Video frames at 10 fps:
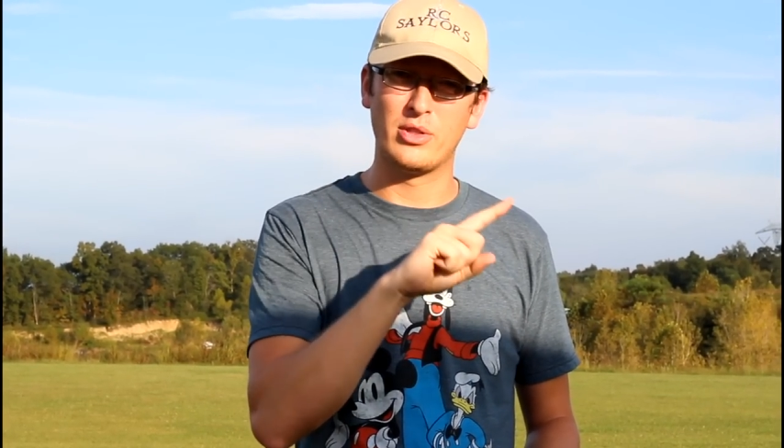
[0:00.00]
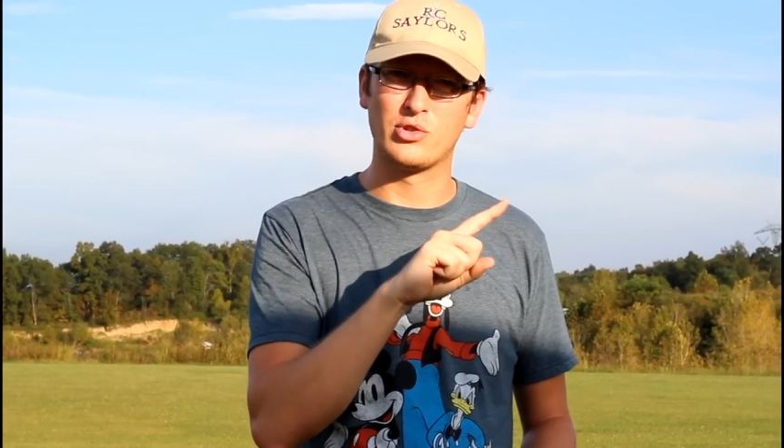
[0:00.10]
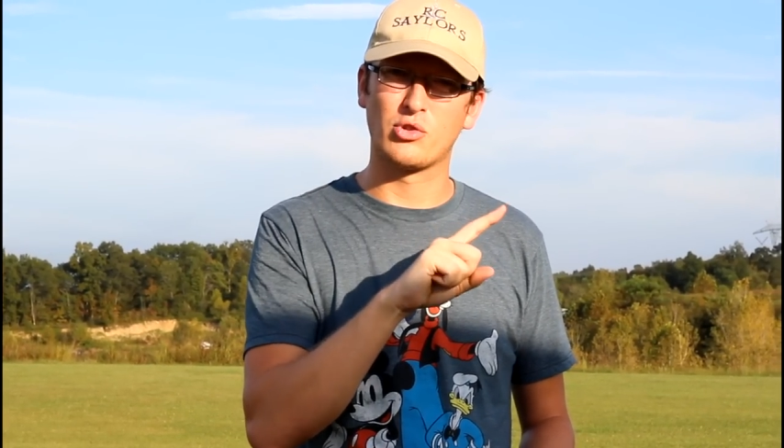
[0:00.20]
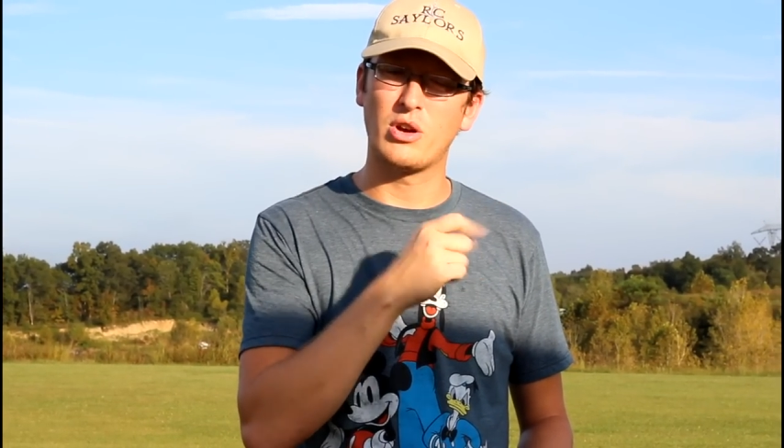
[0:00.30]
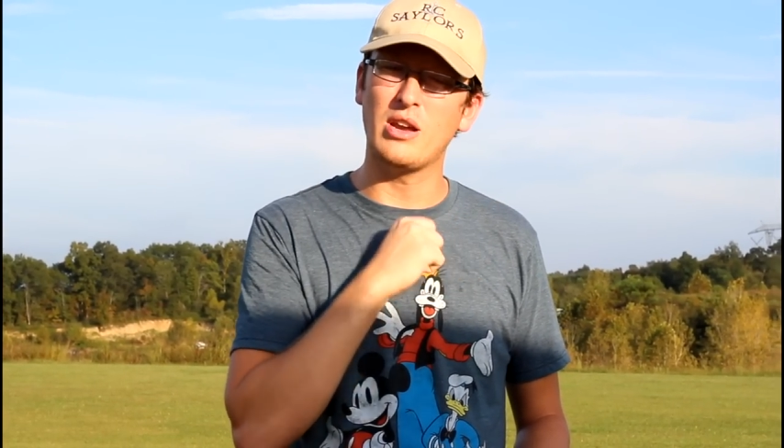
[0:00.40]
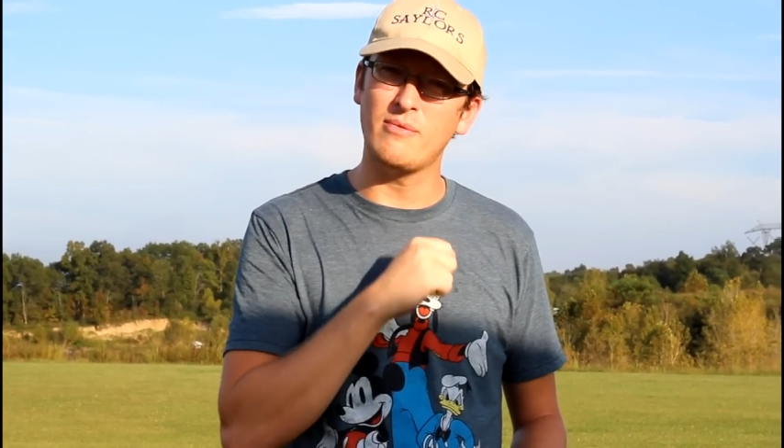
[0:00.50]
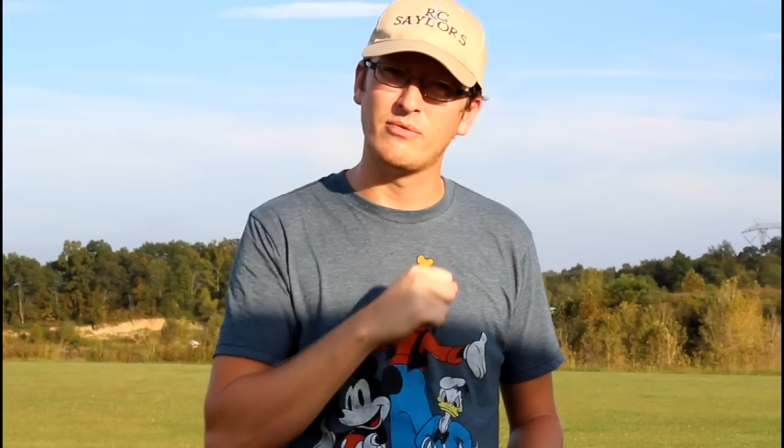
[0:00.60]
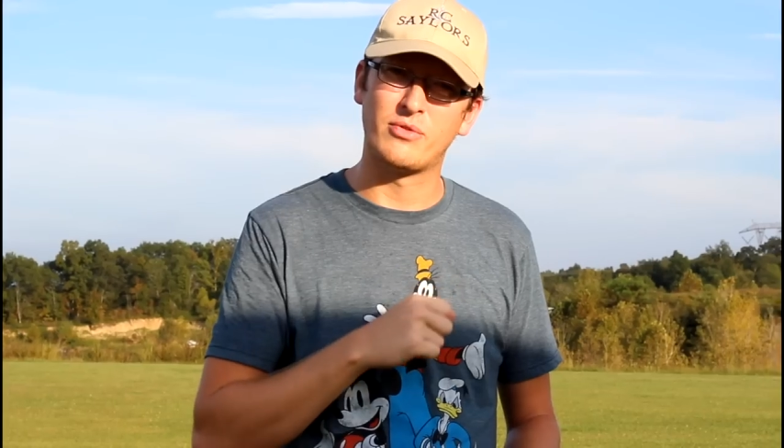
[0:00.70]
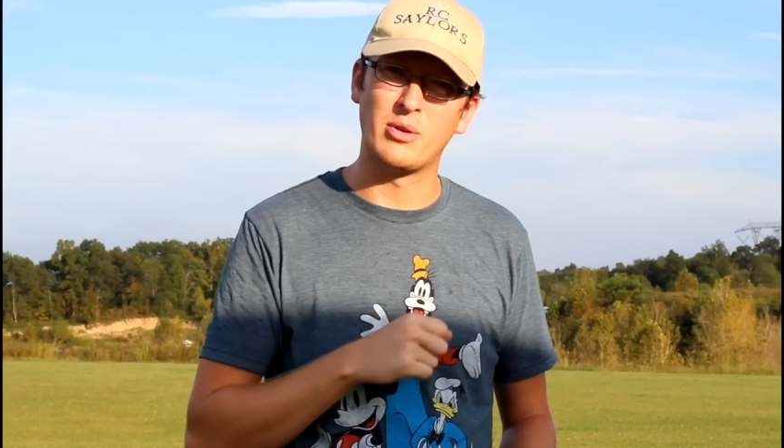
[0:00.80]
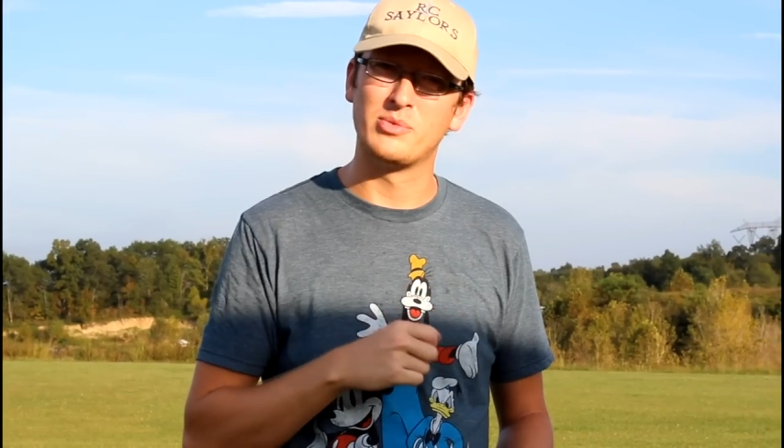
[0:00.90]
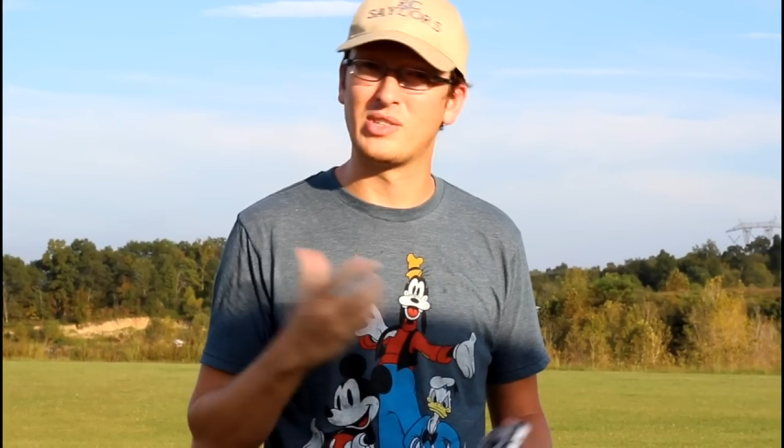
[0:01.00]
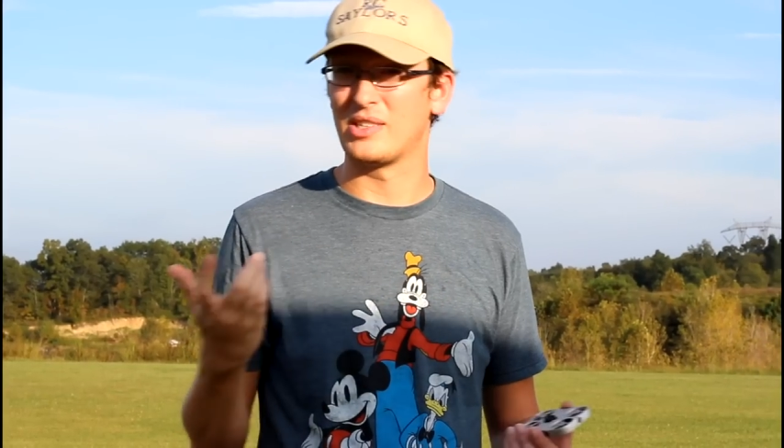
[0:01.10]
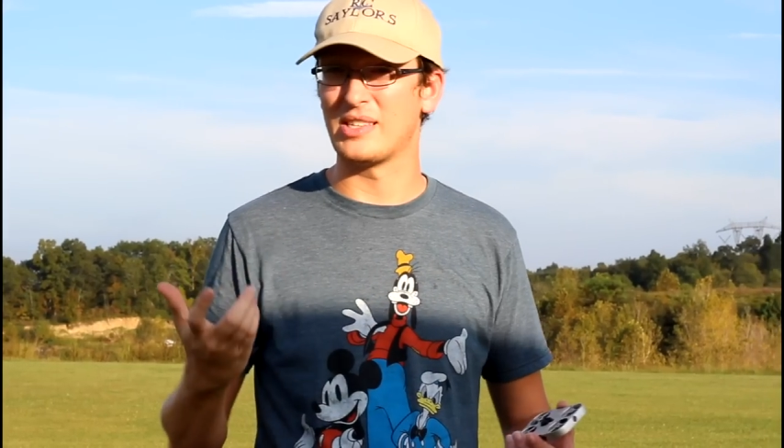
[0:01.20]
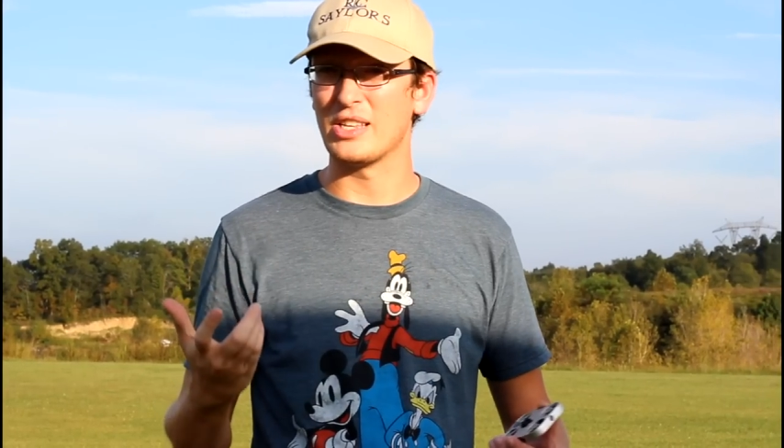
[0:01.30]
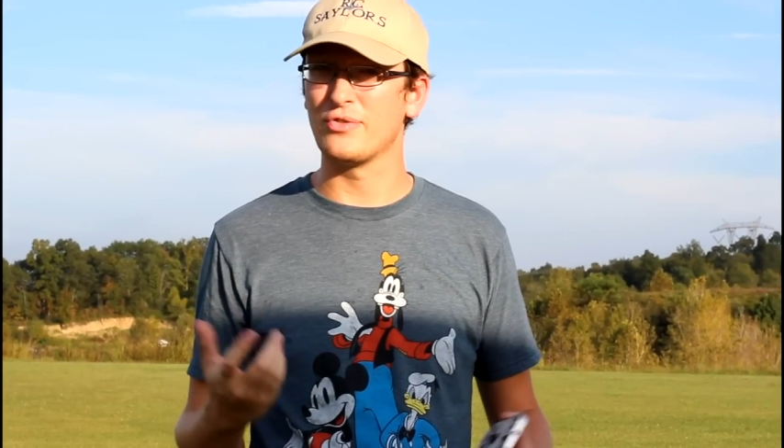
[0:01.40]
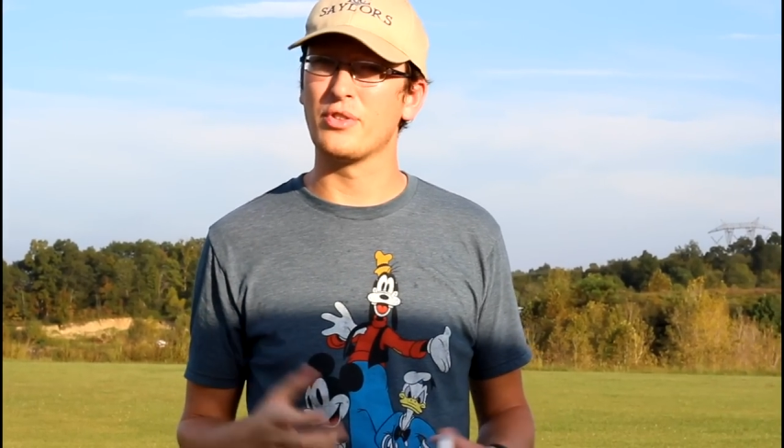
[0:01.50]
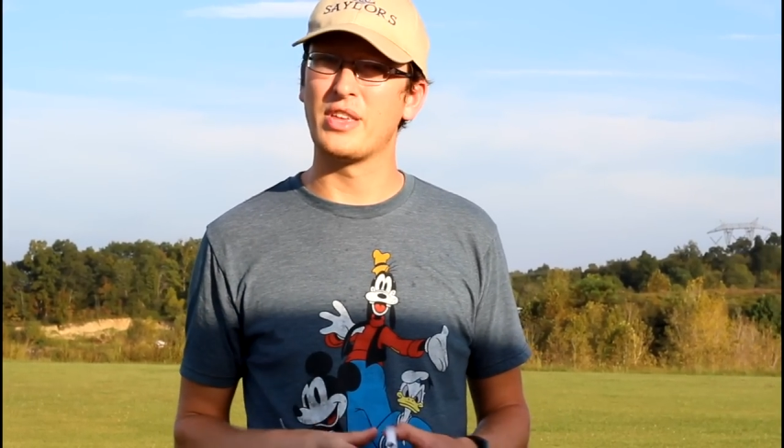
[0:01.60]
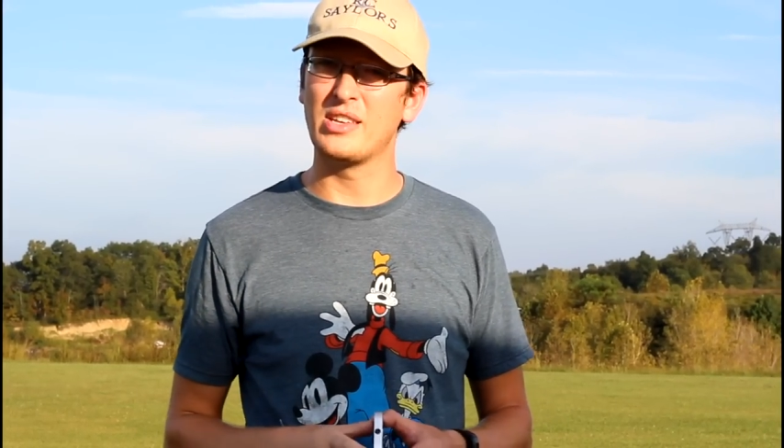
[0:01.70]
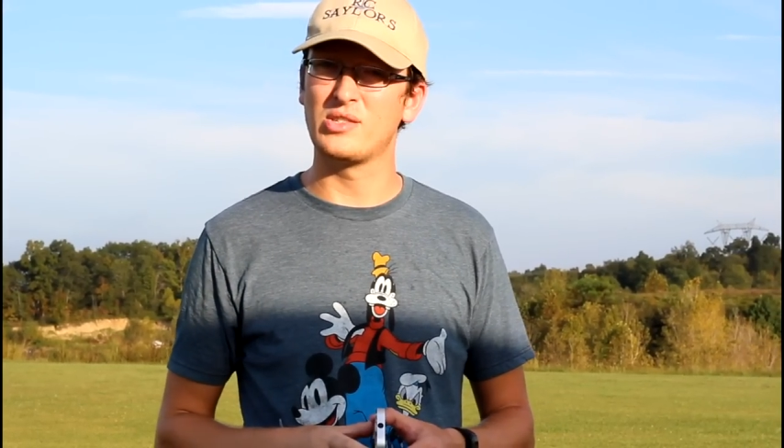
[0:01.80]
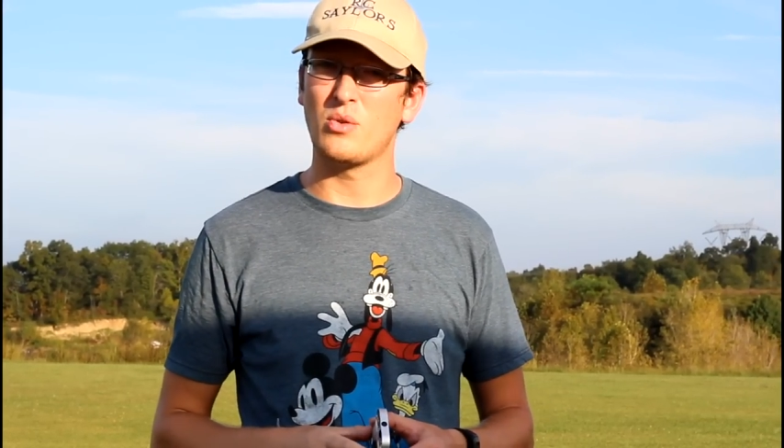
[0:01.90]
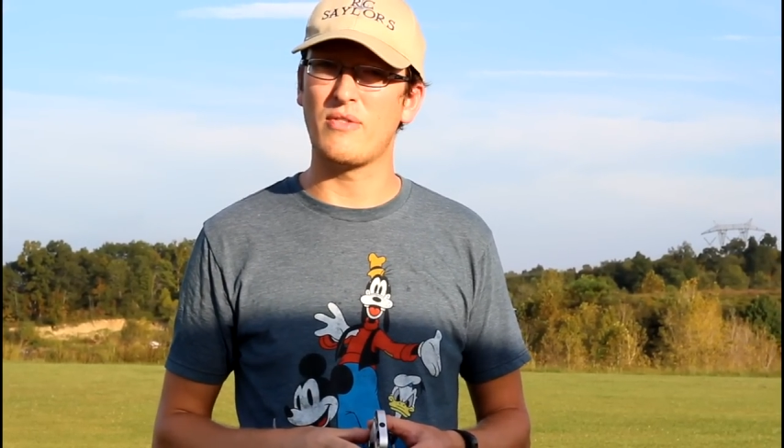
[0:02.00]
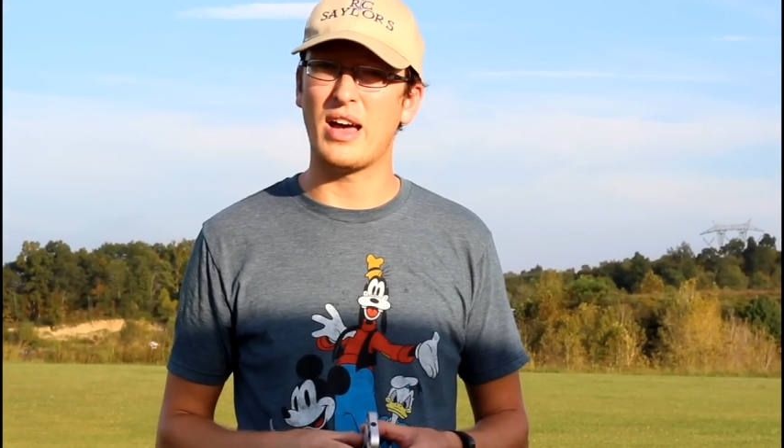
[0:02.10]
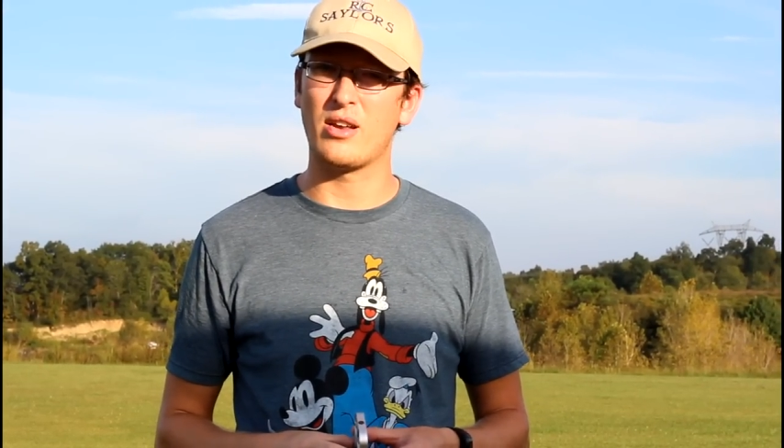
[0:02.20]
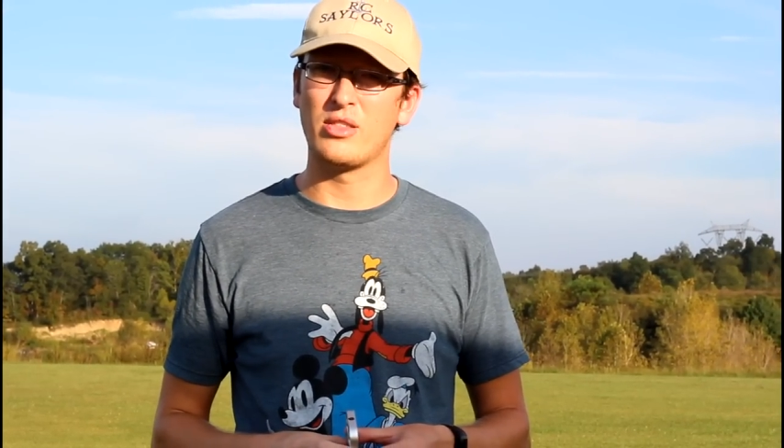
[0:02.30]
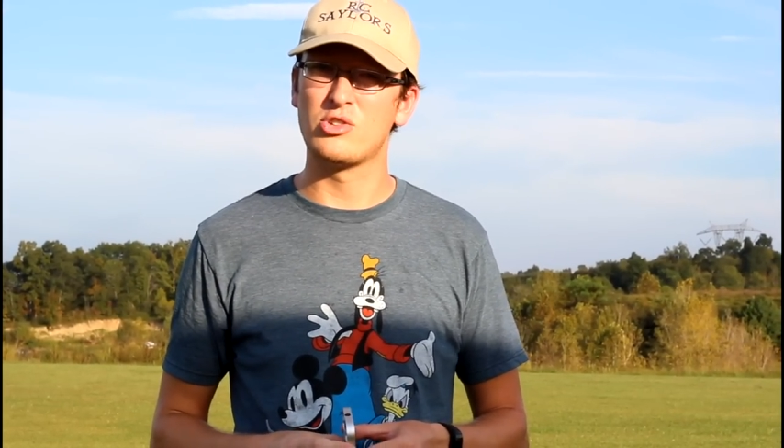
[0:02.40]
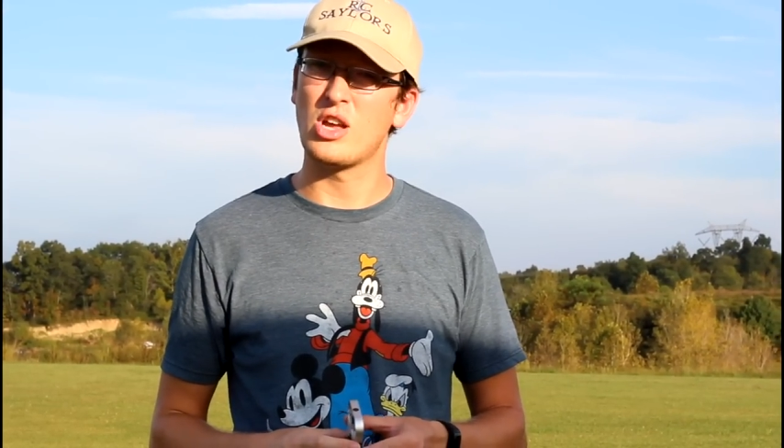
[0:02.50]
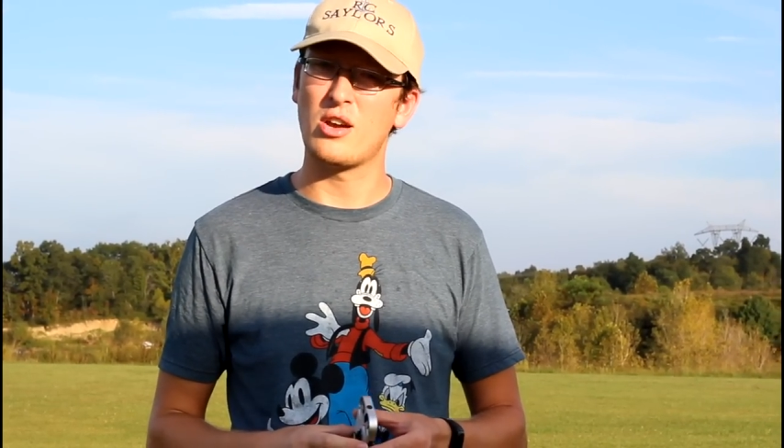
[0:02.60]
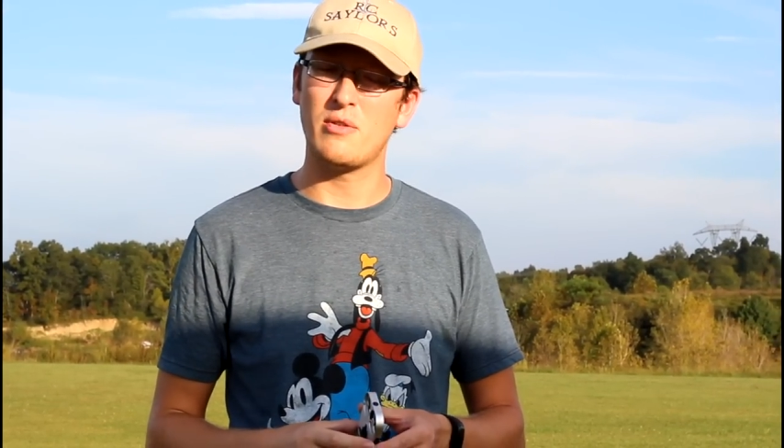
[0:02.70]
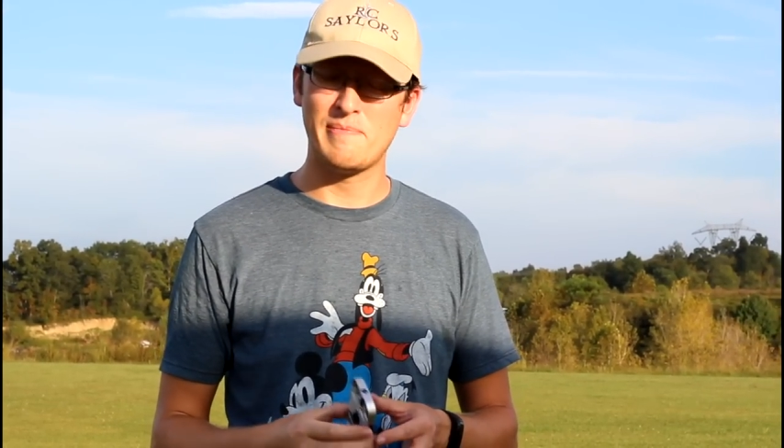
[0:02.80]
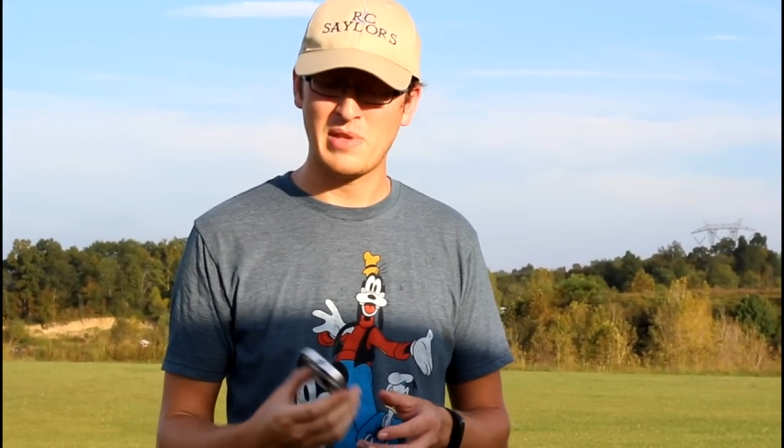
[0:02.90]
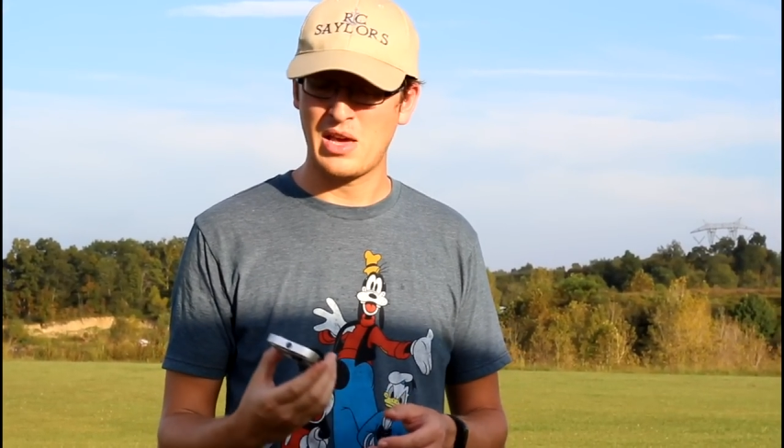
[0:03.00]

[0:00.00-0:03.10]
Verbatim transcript: the screen from successful things that we've had on the channel,